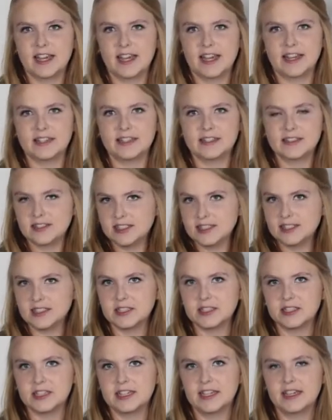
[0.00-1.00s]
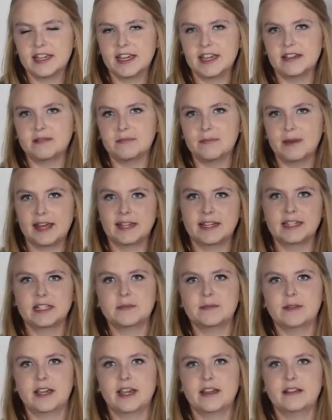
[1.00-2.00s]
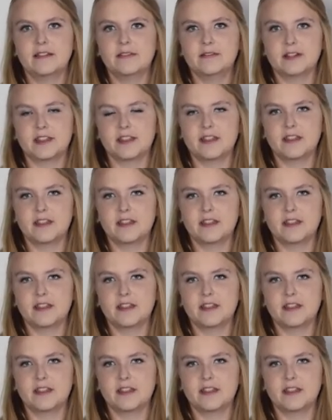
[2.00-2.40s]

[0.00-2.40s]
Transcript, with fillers: a dual degree in management with